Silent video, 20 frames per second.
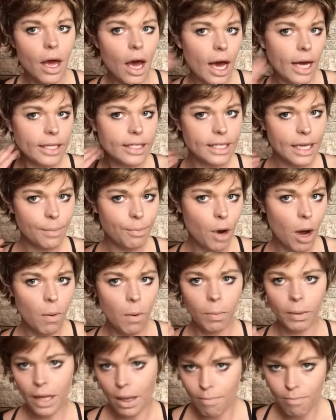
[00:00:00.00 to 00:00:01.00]
I'd say
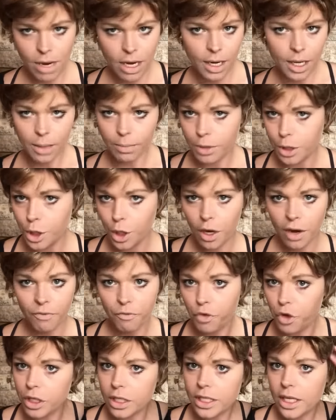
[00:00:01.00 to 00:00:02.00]
probably medium
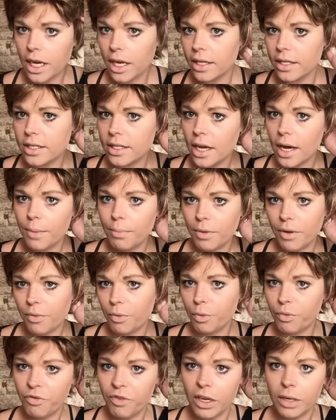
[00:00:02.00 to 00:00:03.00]
circumference heads
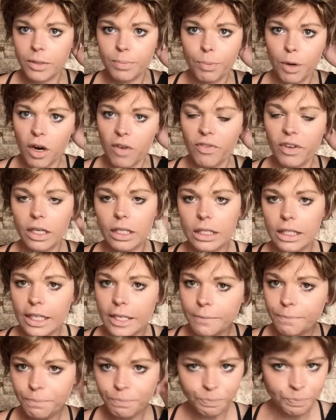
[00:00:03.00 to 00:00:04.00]
fit perfectly